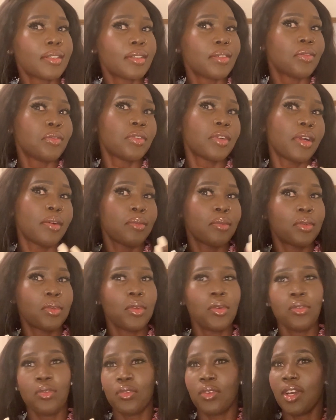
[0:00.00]
from too
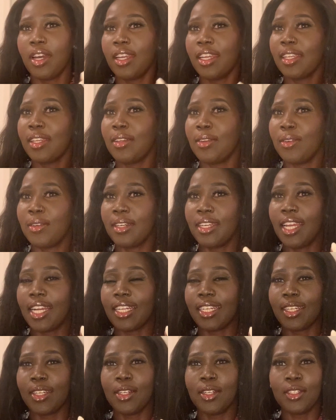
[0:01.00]
far, it look like
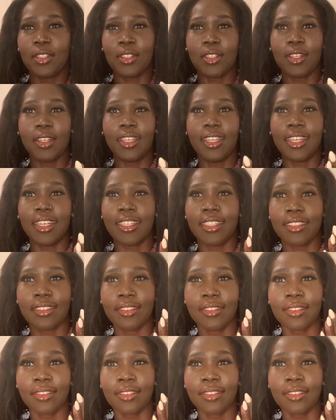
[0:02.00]
natural, and